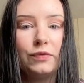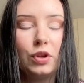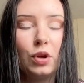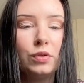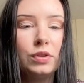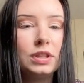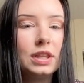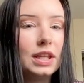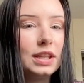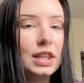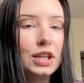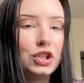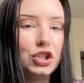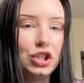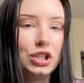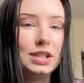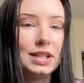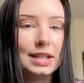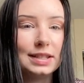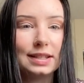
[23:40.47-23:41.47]
The only thing that
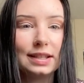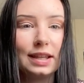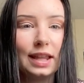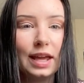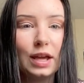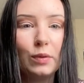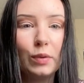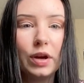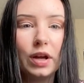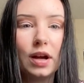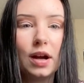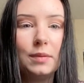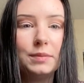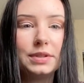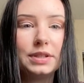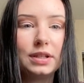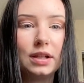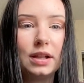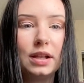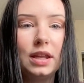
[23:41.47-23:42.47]
she doesn't like when it comes
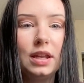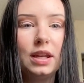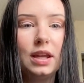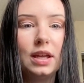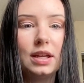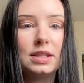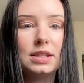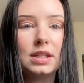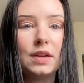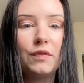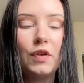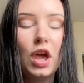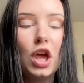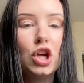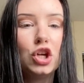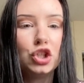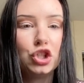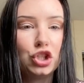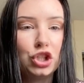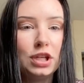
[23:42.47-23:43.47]
to cleaning is if
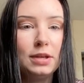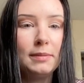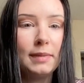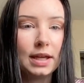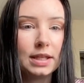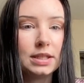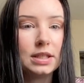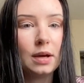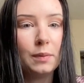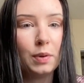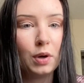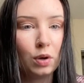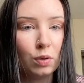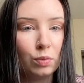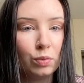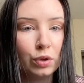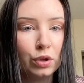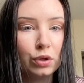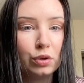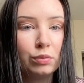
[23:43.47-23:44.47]
she messed up her
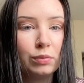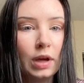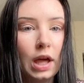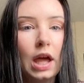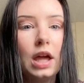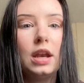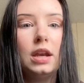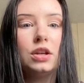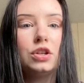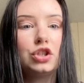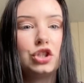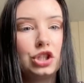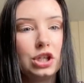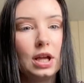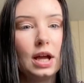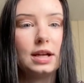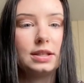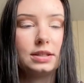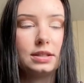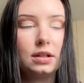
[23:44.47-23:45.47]
room and she
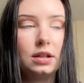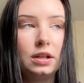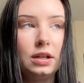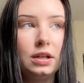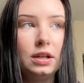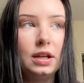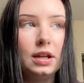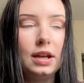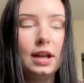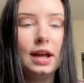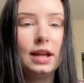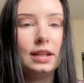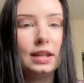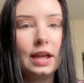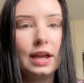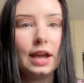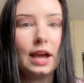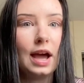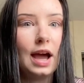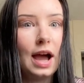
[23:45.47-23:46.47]
has to clean it and
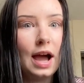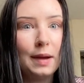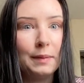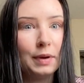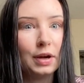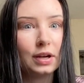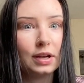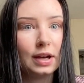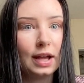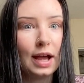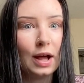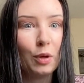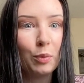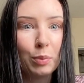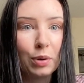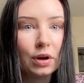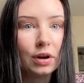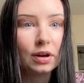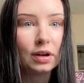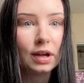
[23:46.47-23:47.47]
like I'm not gonna help
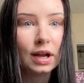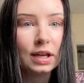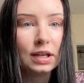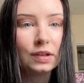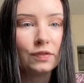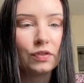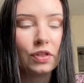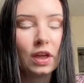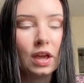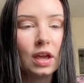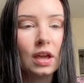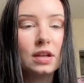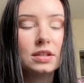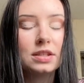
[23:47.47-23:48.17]
her kind of thing.